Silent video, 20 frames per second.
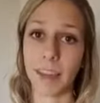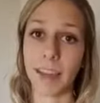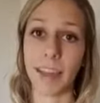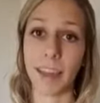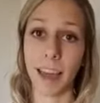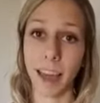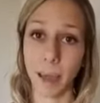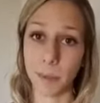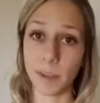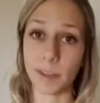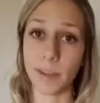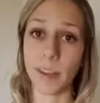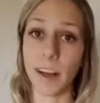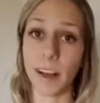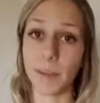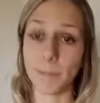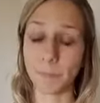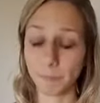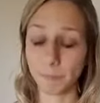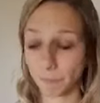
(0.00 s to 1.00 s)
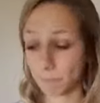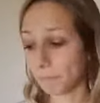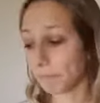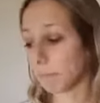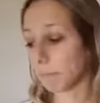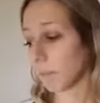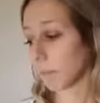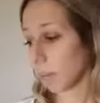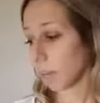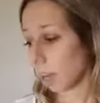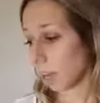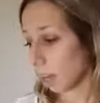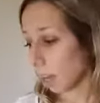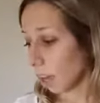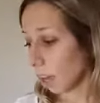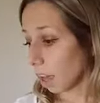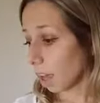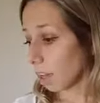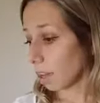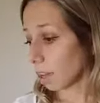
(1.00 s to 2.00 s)
That happens a lot.
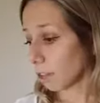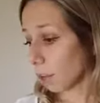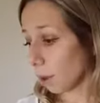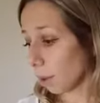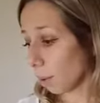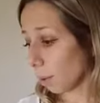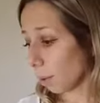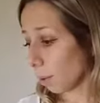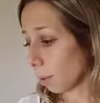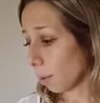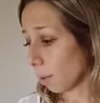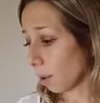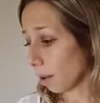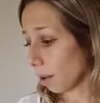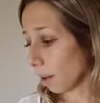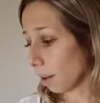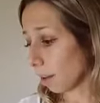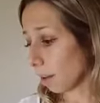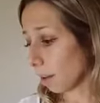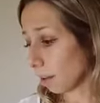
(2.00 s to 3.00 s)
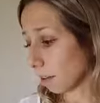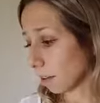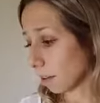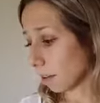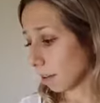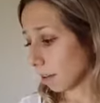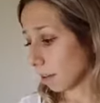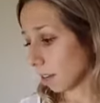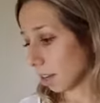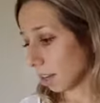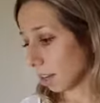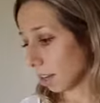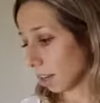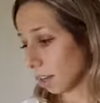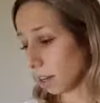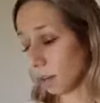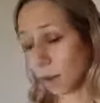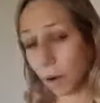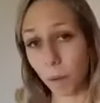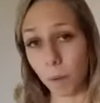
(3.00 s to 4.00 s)
So,
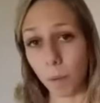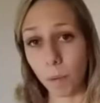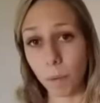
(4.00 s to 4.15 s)
you're